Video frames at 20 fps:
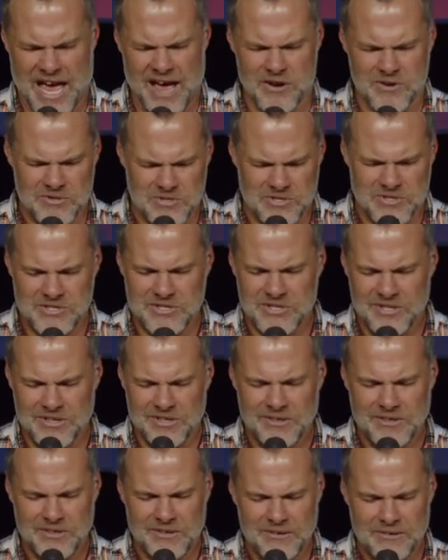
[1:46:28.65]
house
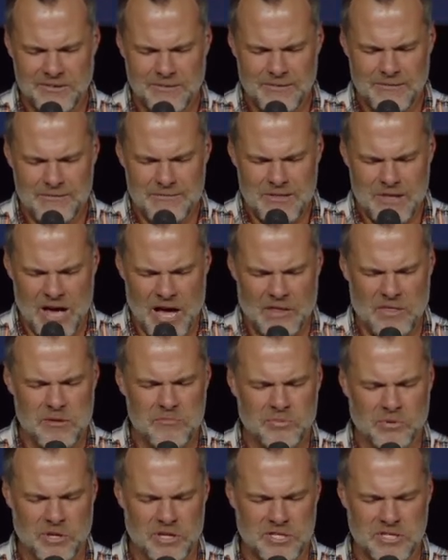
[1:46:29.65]
on
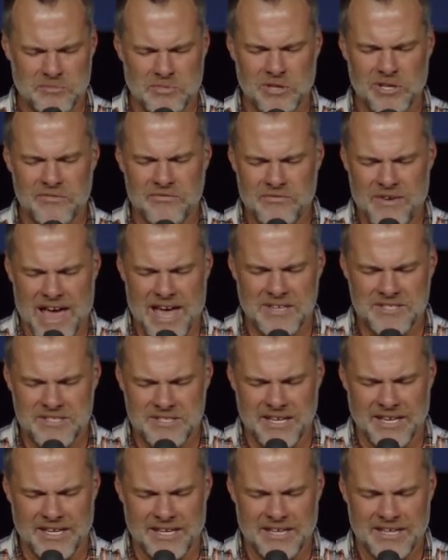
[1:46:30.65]
the principle of
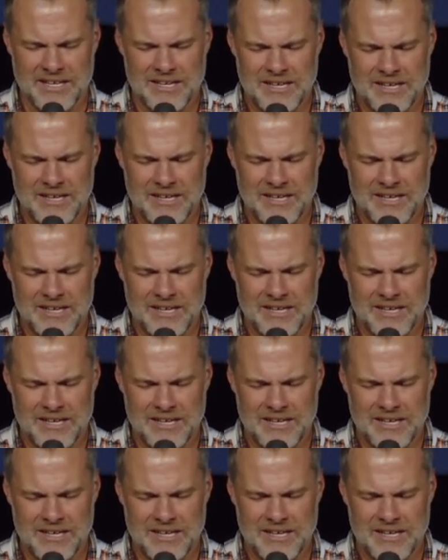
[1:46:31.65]
fasting,